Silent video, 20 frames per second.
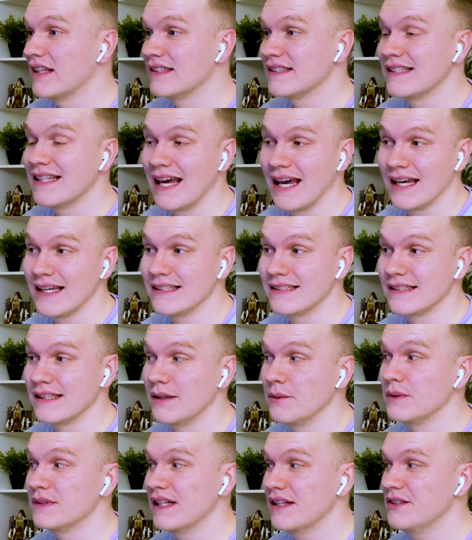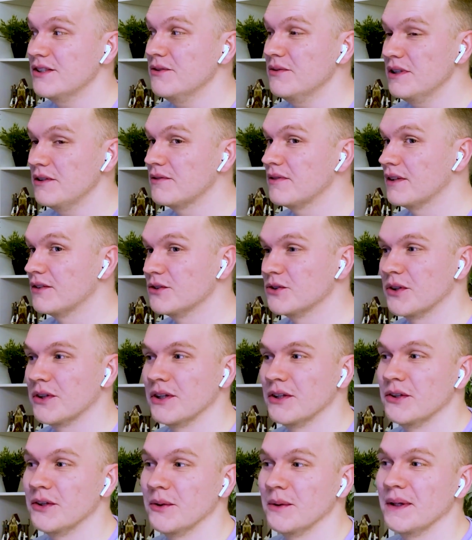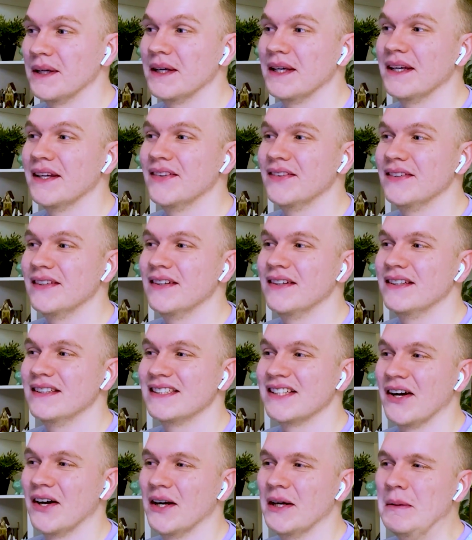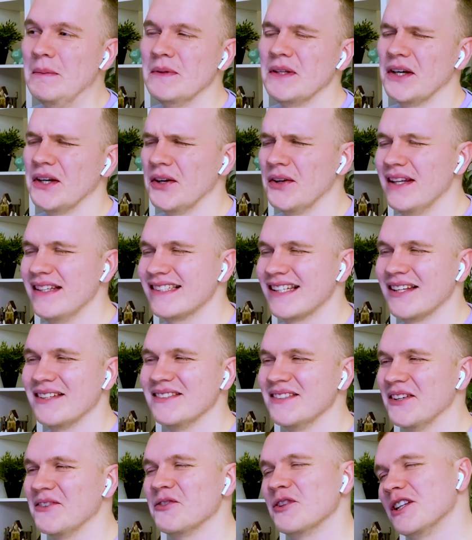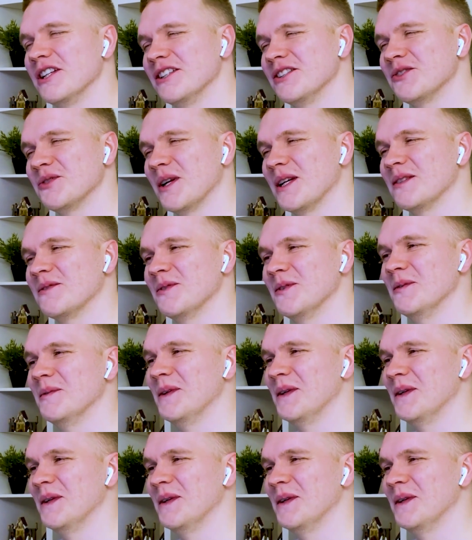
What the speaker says: to that is it was actually really fun trying to do it timed. I know that sounds like really stressful, but